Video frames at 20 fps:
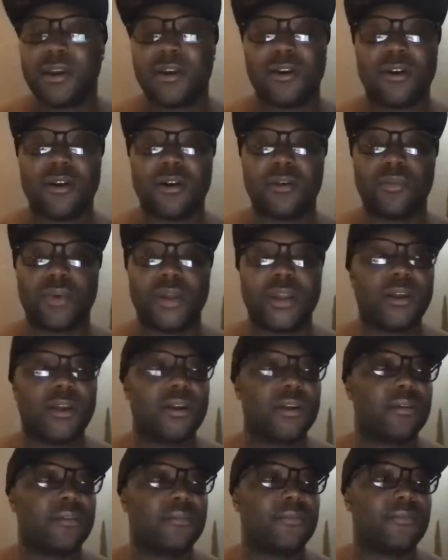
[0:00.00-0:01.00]
or
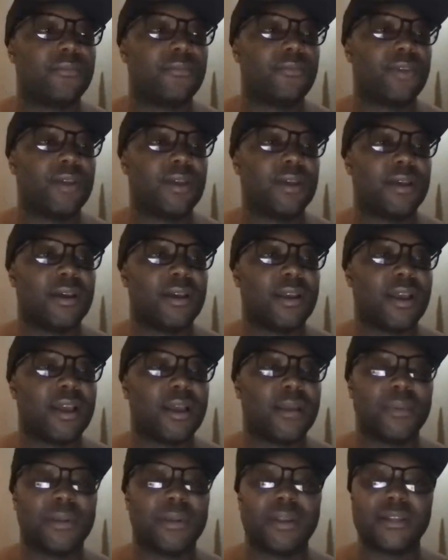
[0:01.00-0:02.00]
weird
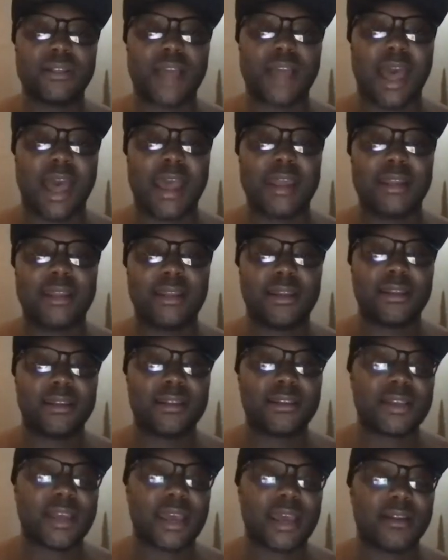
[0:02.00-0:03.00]
companies hiding in
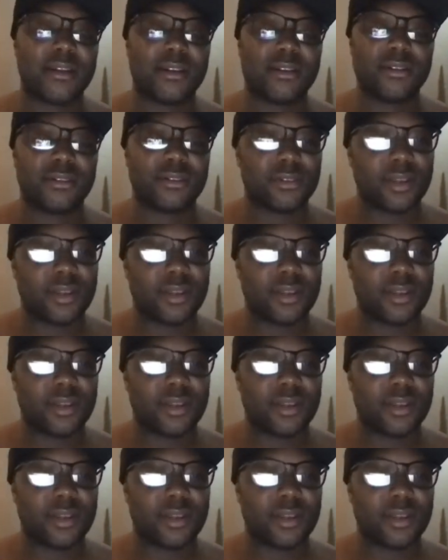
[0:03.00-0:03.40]
the shadows,